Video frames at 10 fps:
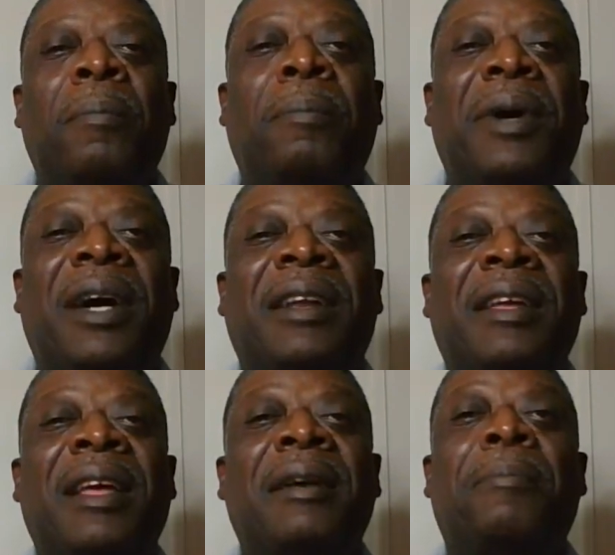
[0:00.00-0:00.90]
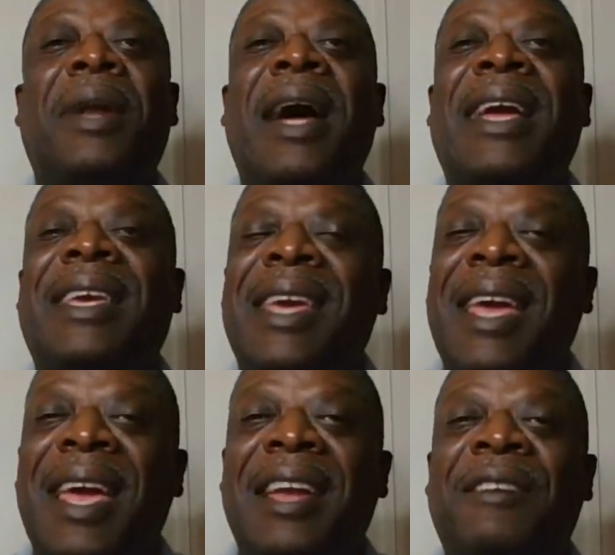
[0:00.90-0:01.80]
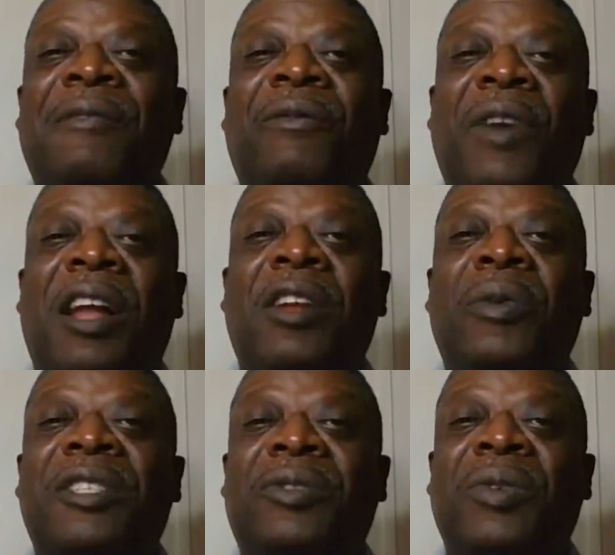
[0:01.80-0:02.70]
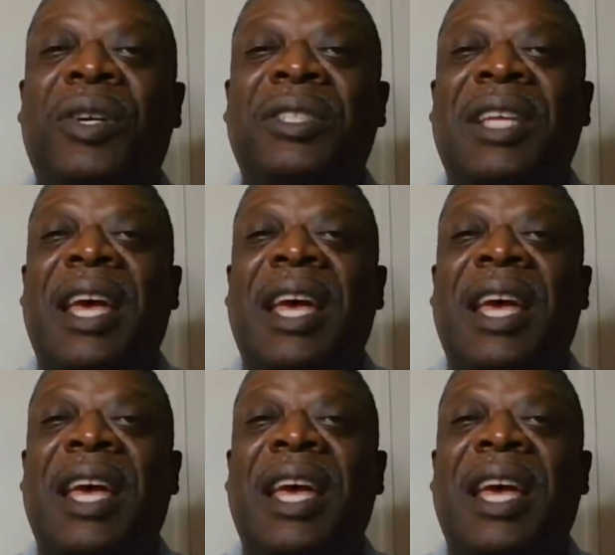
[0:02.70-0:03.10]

But but I can follow instructions,